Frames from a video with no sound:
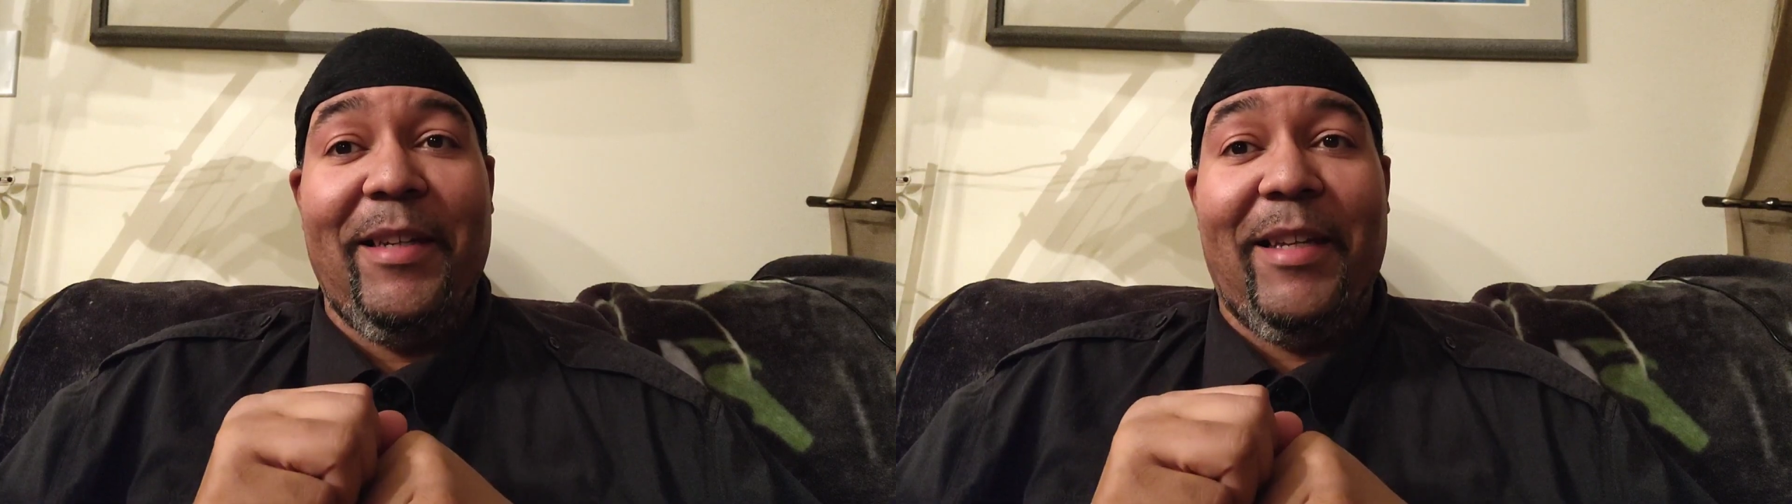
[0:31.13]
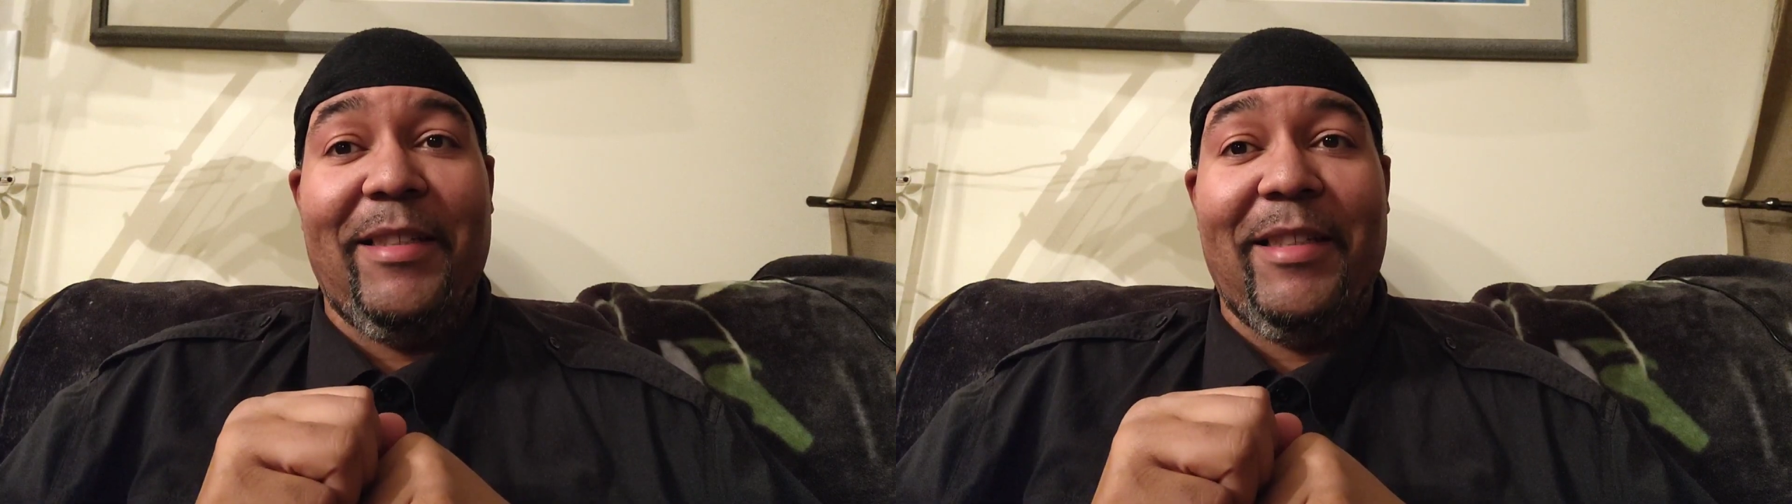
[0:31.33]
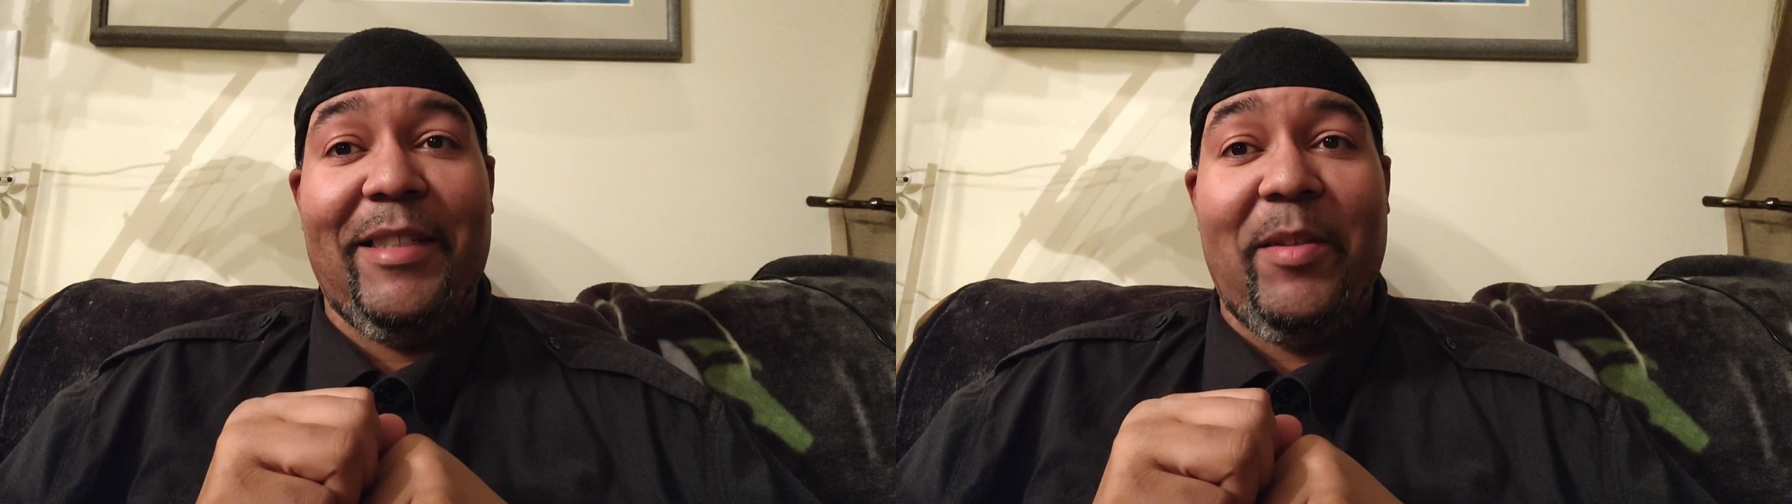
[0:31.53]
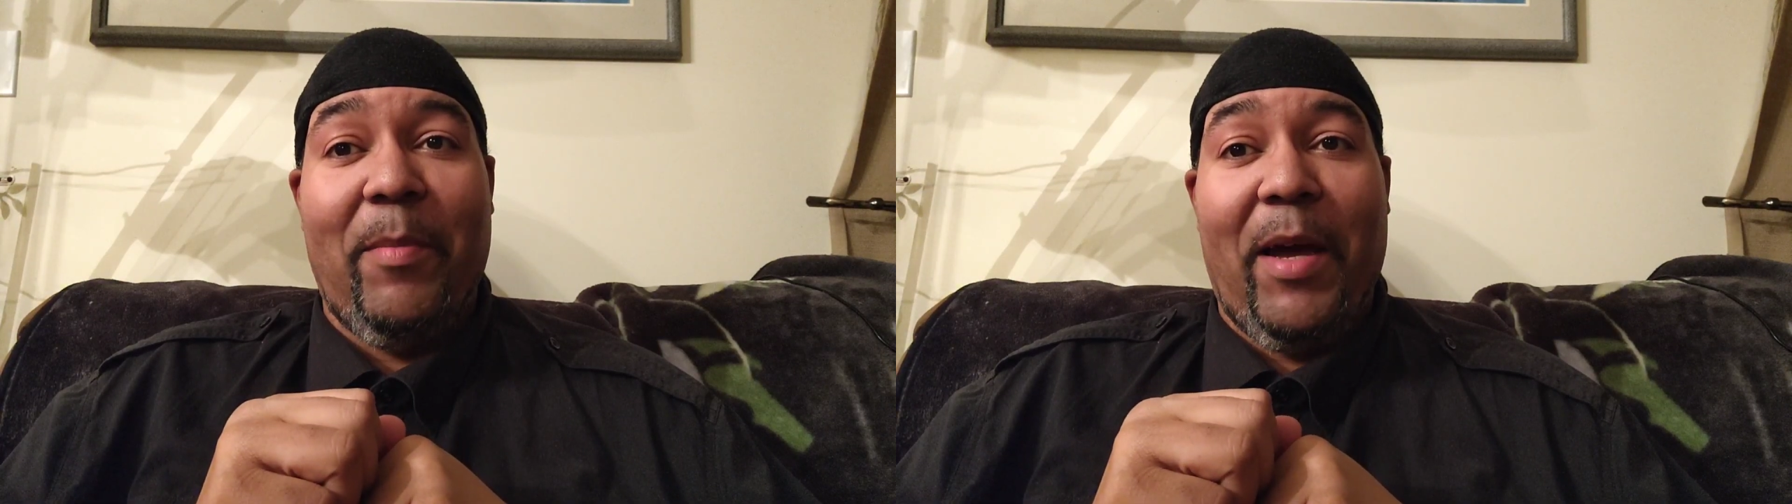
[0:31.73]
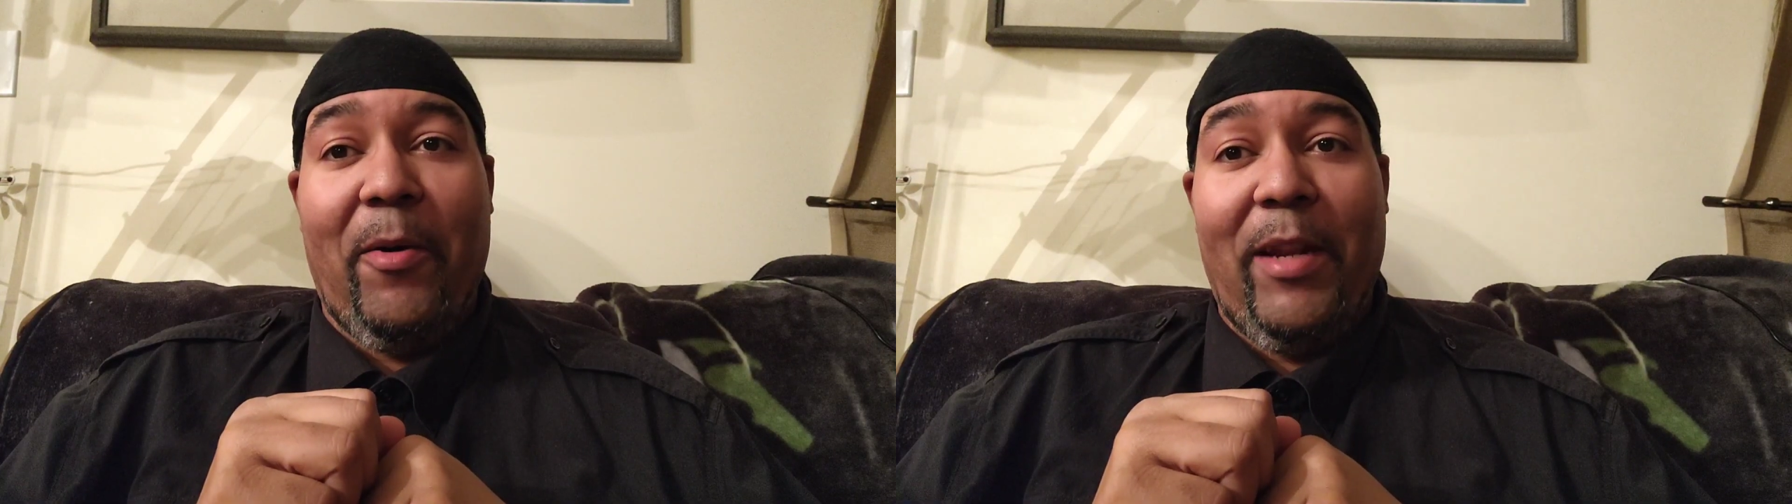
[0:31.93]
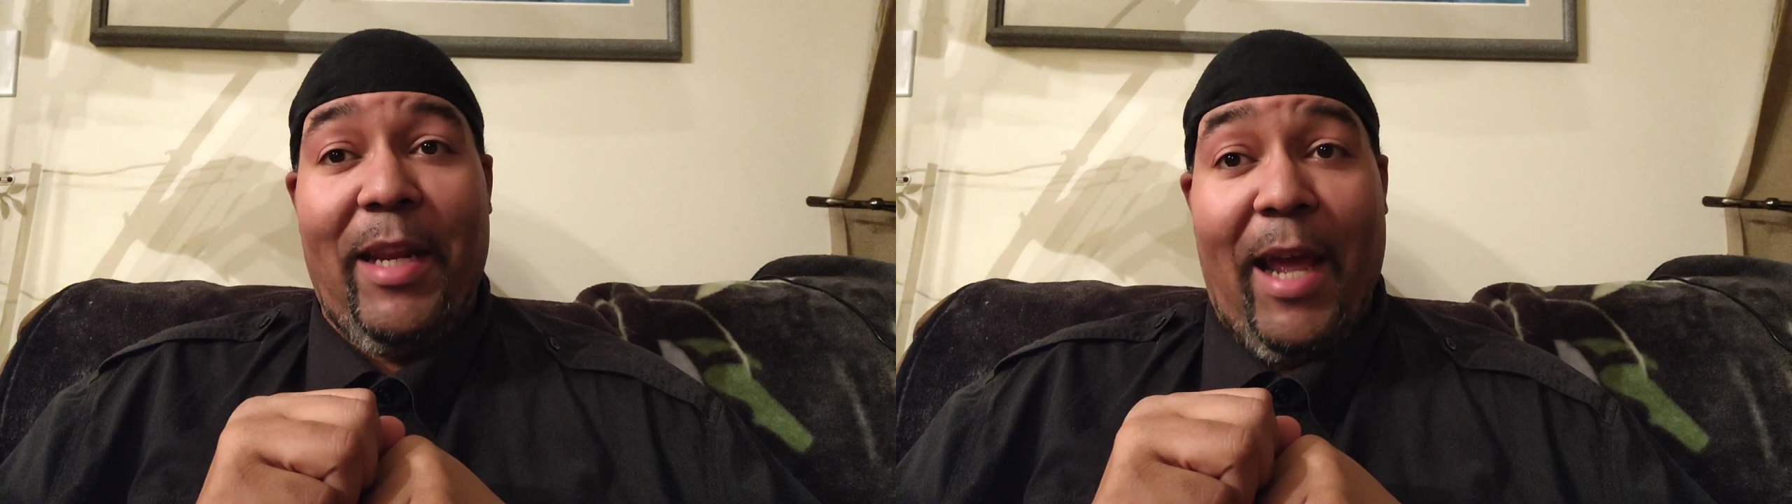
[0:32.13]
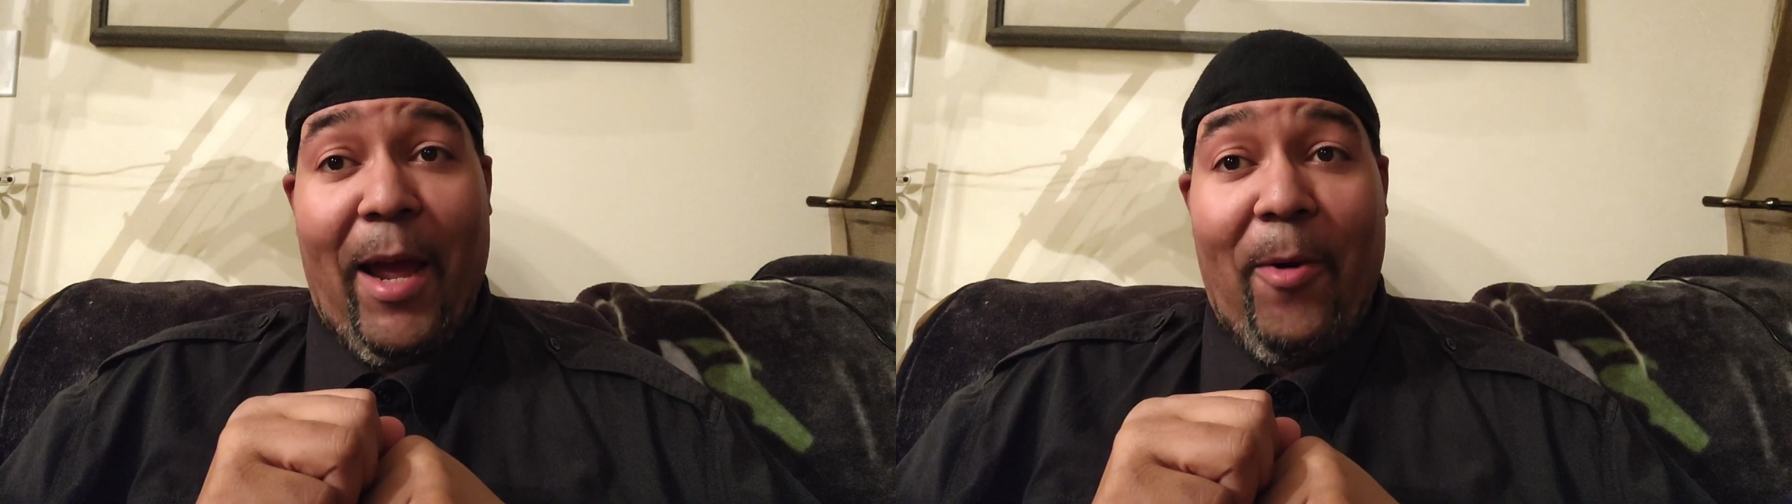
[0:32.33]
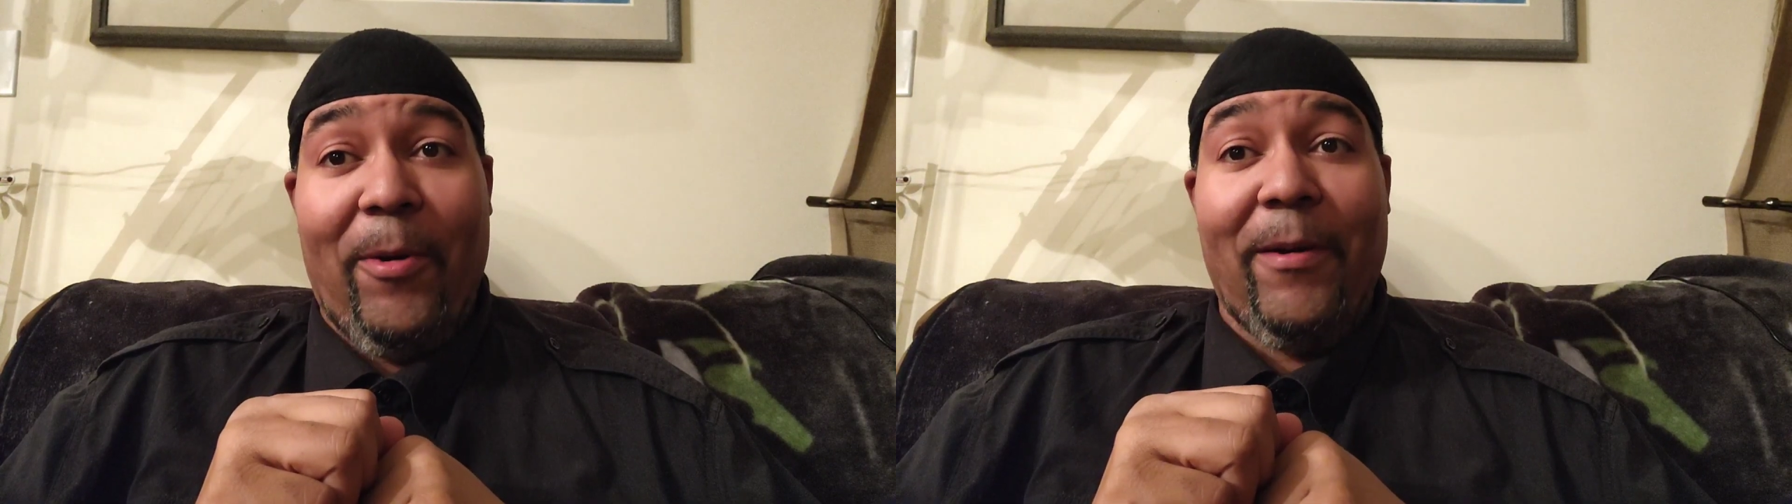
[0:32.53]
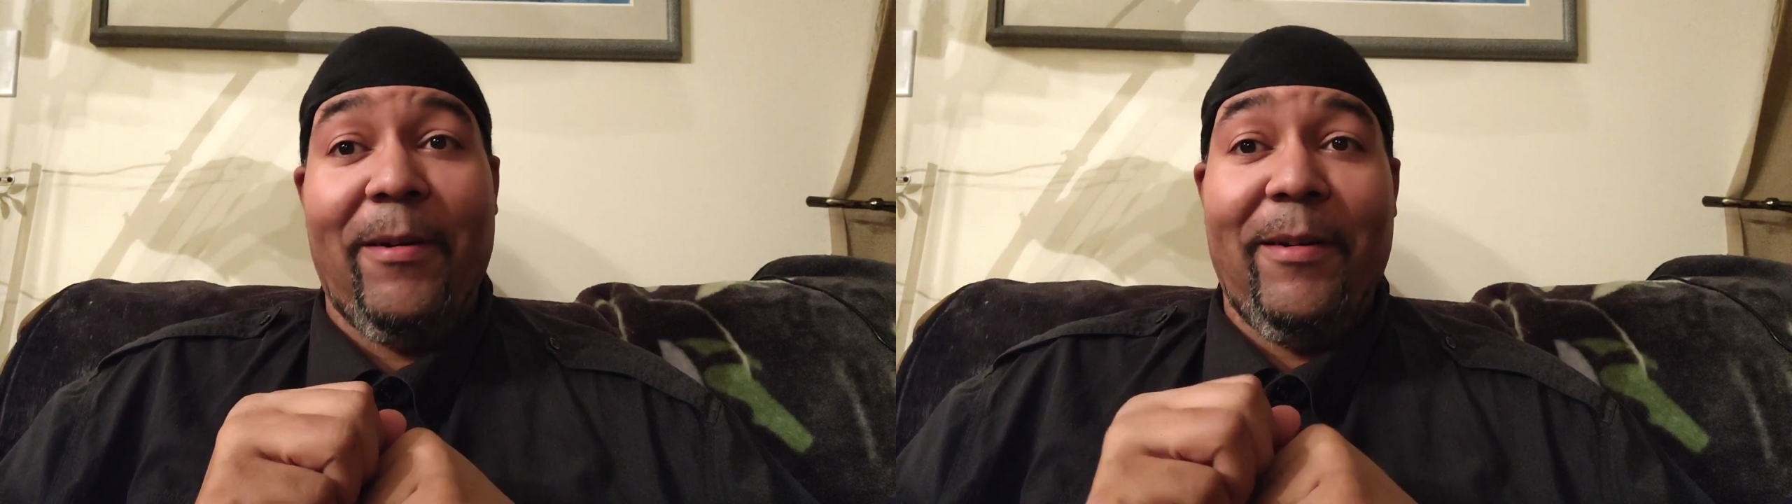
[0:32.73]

in just about an hour.